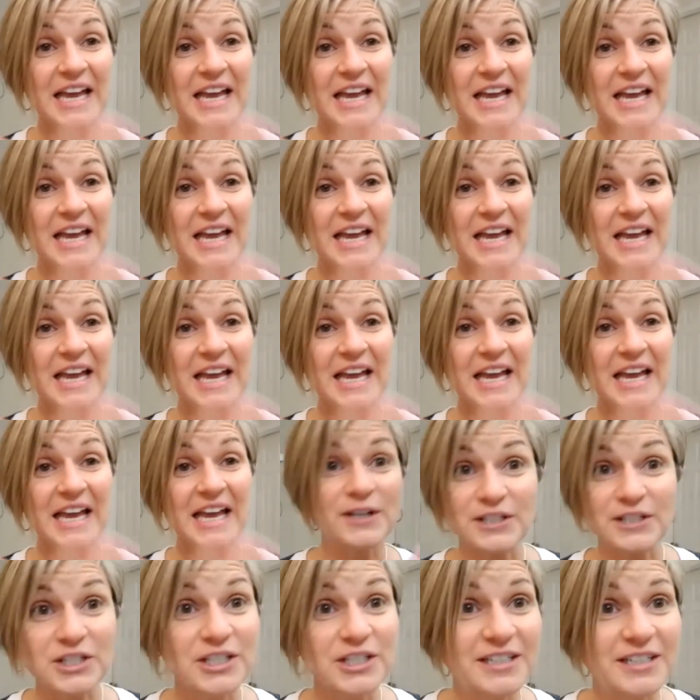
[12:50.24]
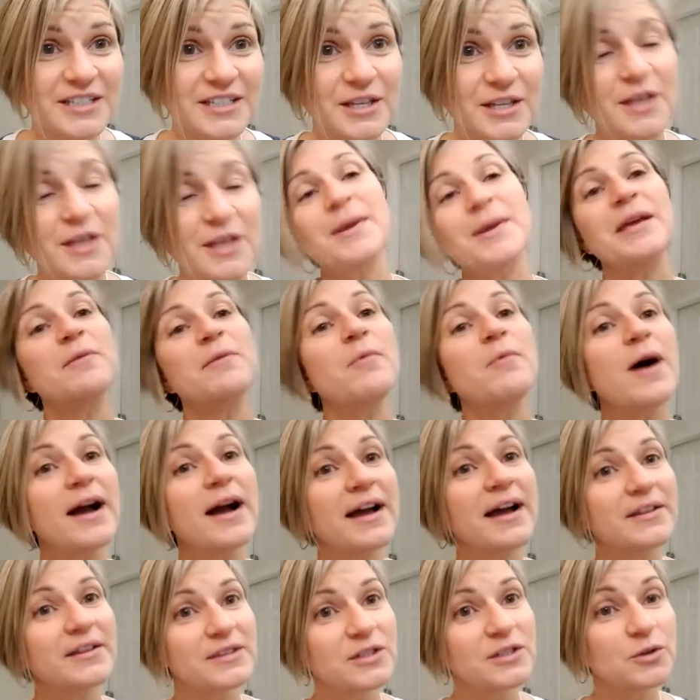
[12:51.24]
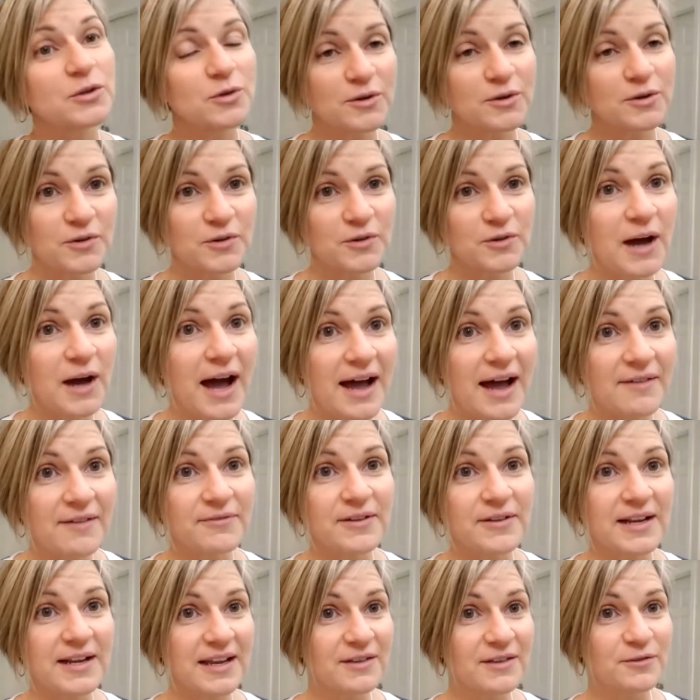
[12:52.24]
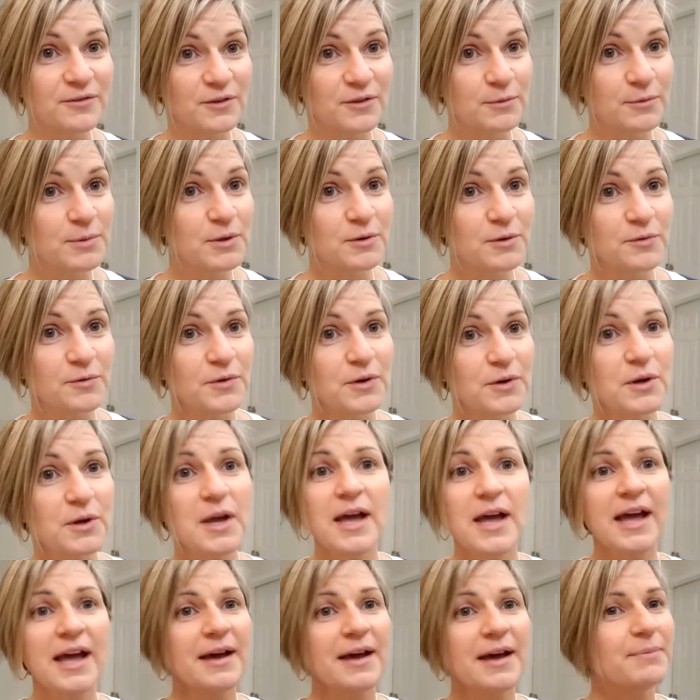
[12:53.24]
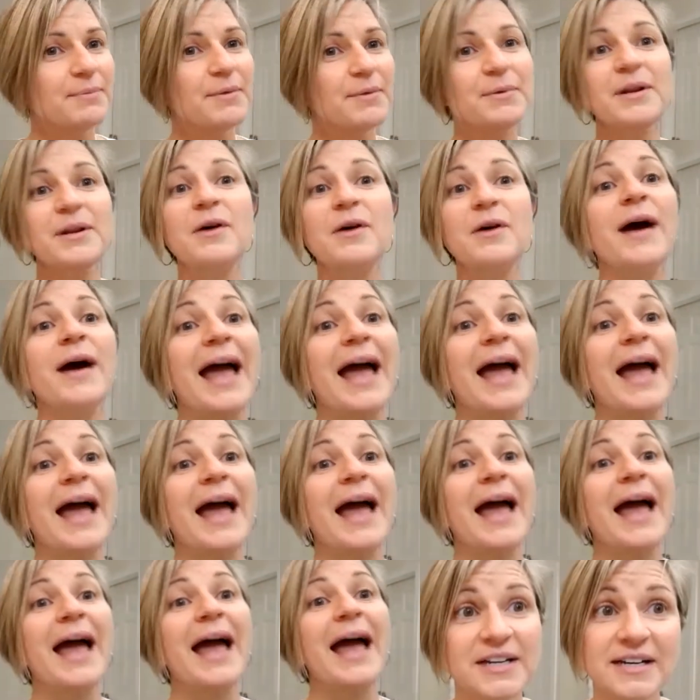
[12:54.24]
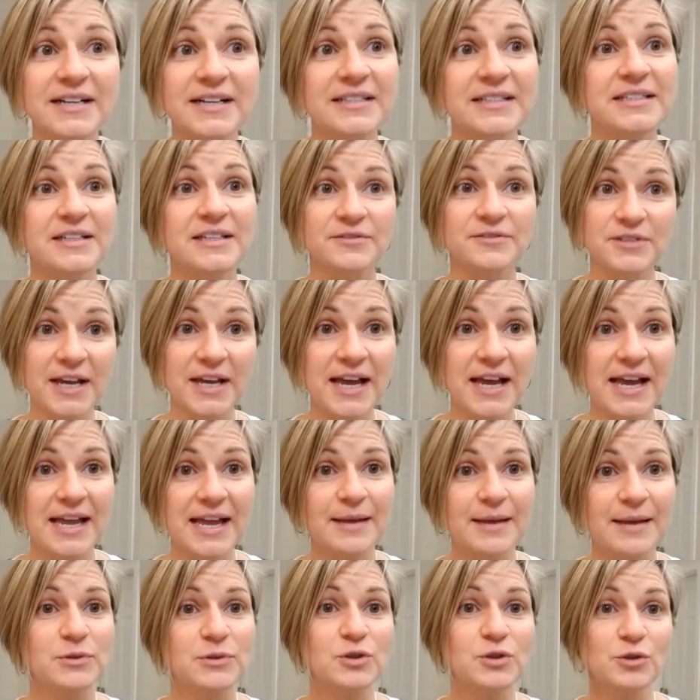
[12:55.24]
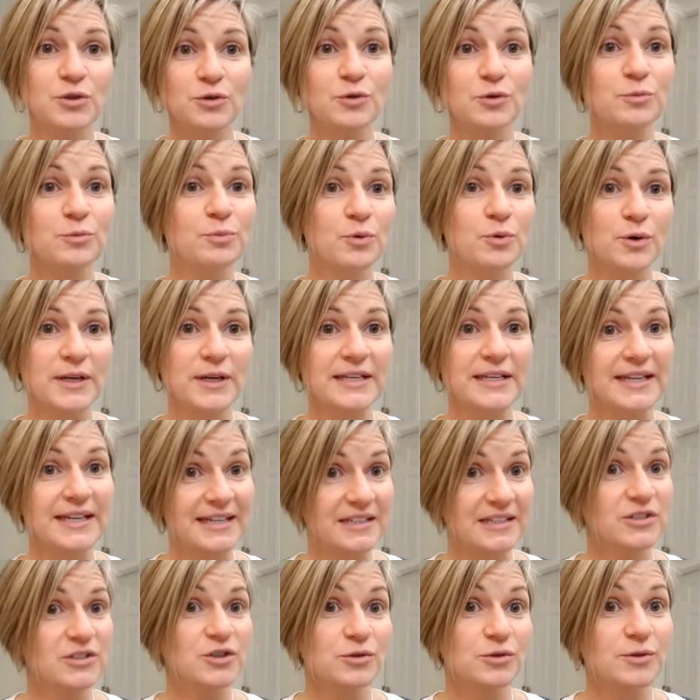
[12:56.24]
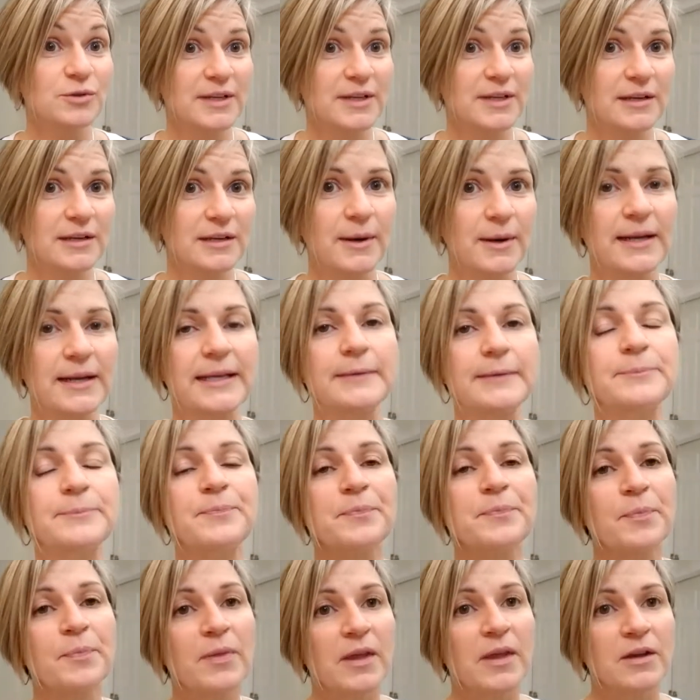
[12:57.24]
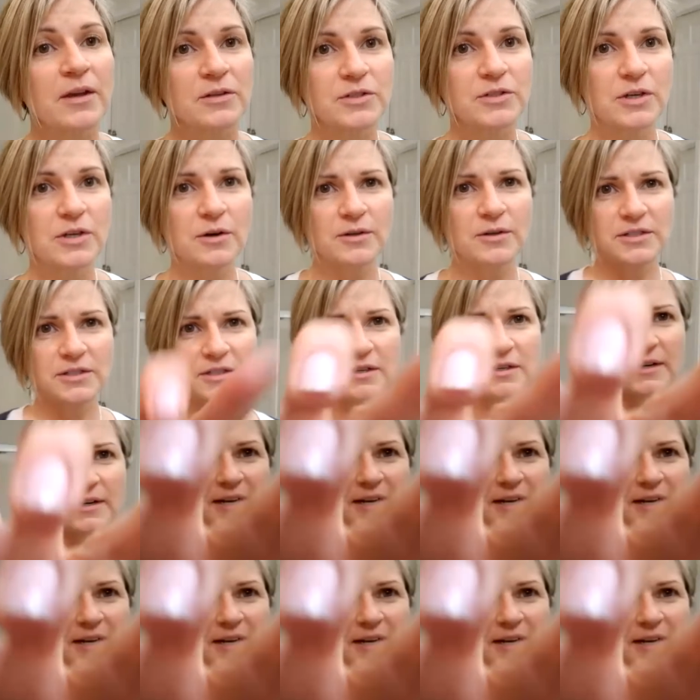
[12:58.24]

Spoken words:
coverage so that we can walk out the door, feel confident and feel beautiful, but we don't have tons of time to put into getting ready. So sorry,